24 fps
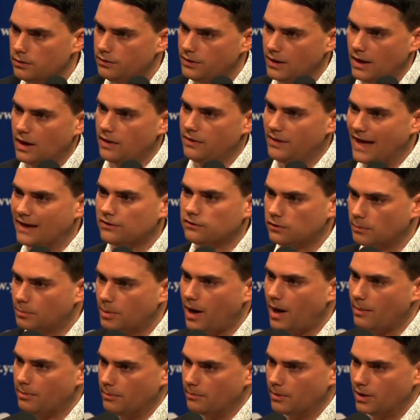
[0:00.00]
th- that's the
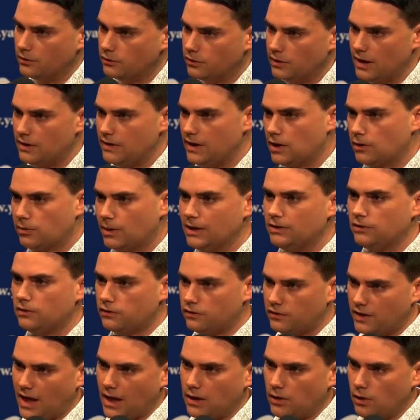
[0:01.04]
problem, right? So they, they create the
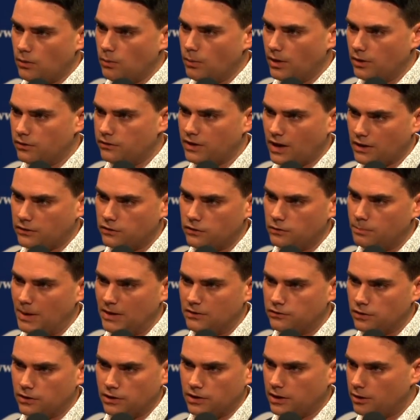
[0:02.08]
standard where sex is
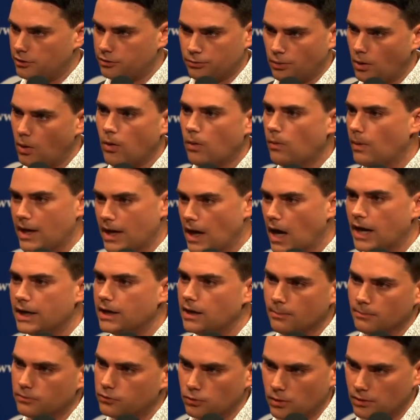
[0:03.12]
basically a throwaway
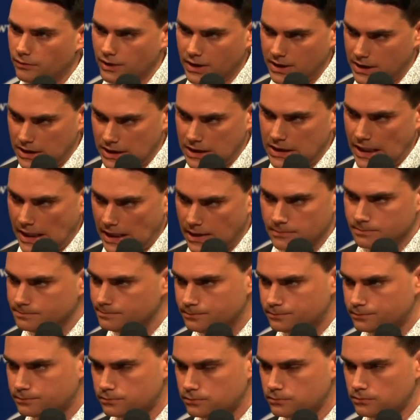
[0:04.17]
item, sort of like eating.
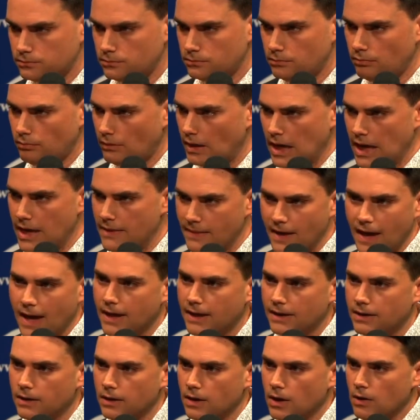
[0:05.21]
And
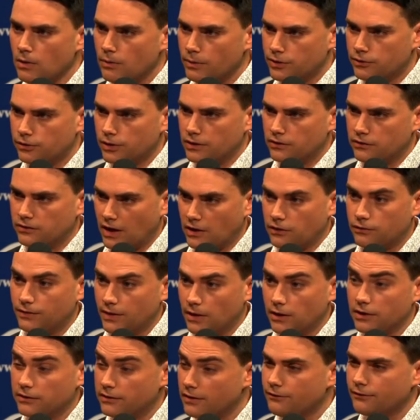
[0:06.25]
then we treat sex
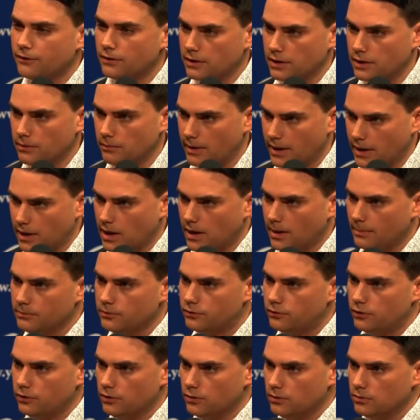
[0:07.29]
very differently when it
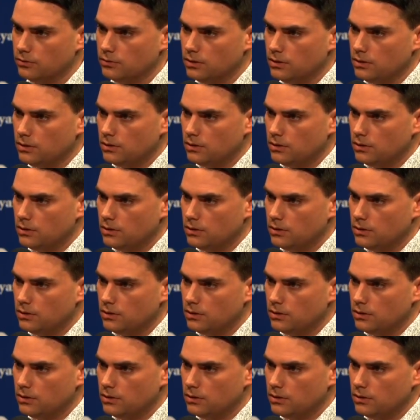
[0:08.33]
comes to